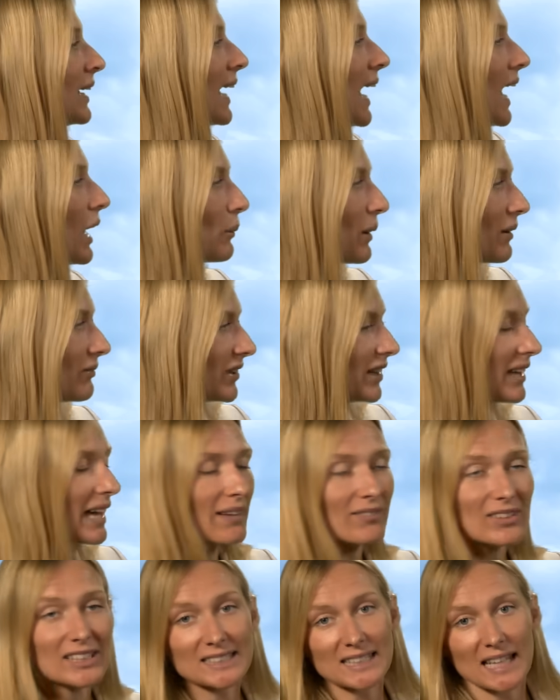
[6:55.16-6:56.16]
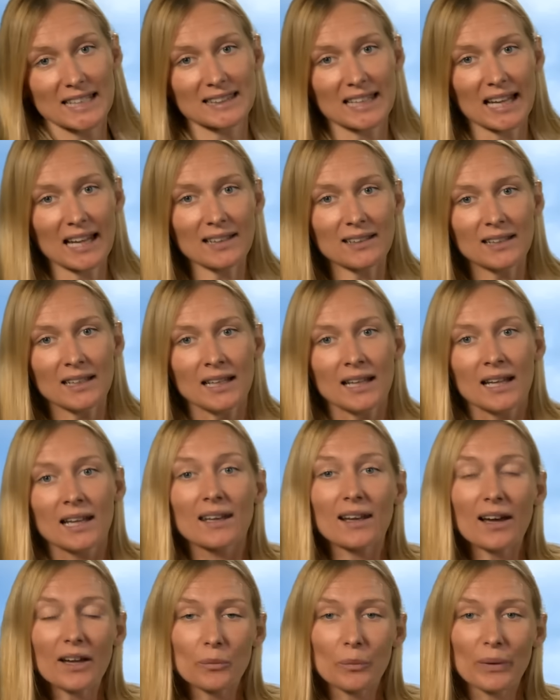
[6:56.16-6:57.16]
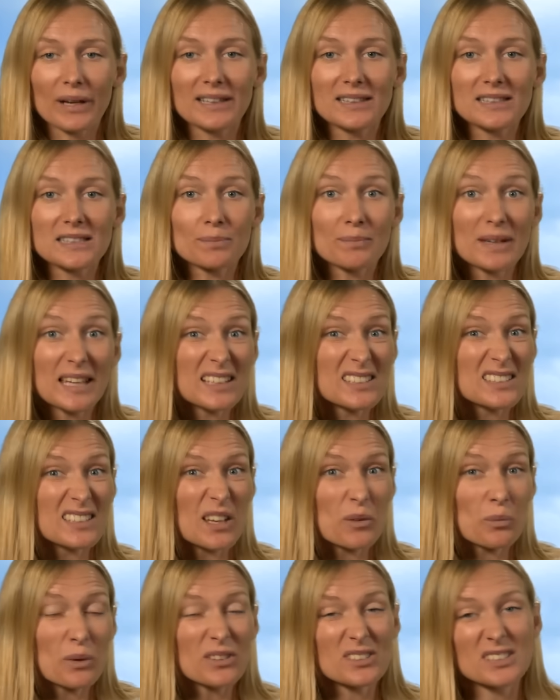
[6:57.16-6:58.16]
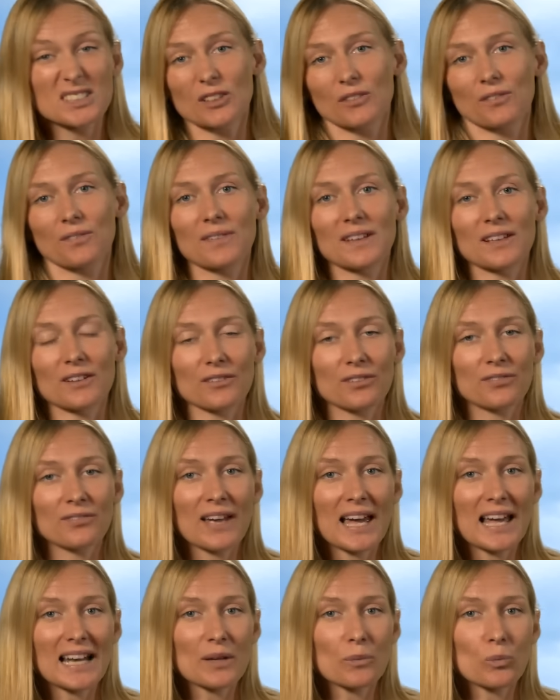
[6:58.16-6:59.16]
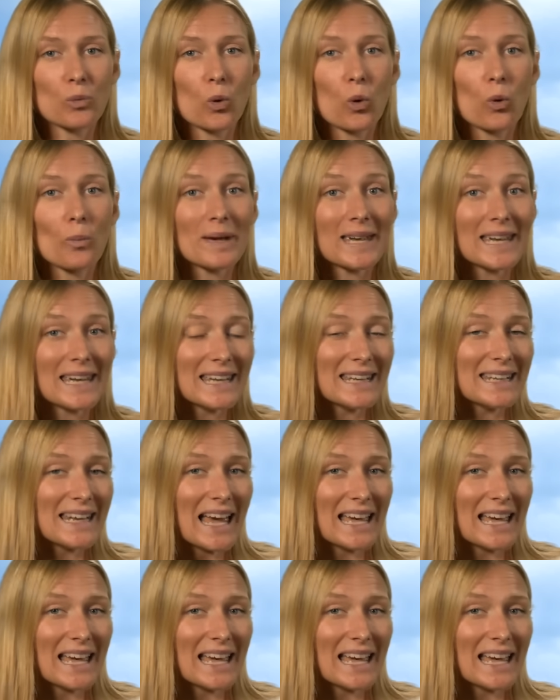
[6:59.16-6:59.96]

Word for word: However, having said that, light winds means that it will still feel fairly warm in